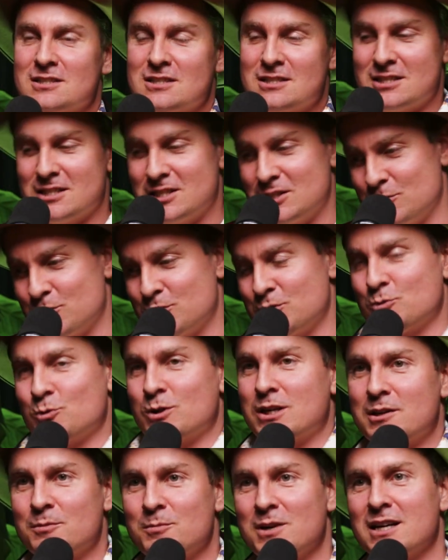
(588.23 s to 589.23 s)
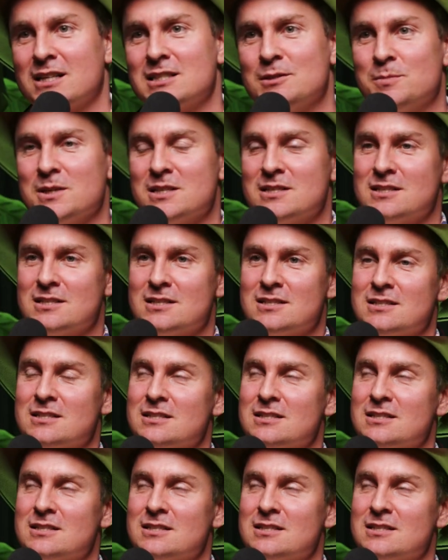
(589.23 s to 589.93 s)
and then it's swinging back to business.